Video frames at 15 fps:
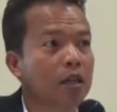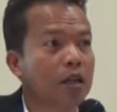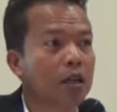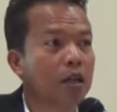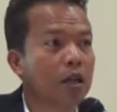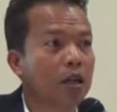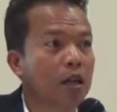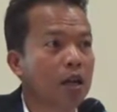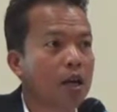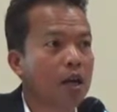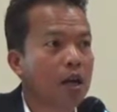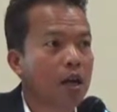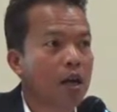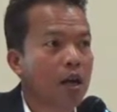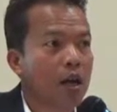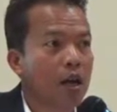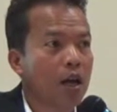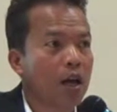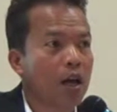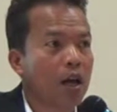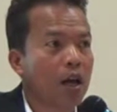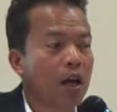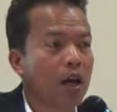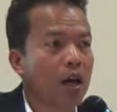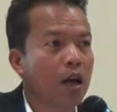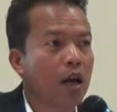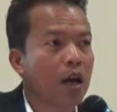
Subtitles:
No one is speaking in this clip.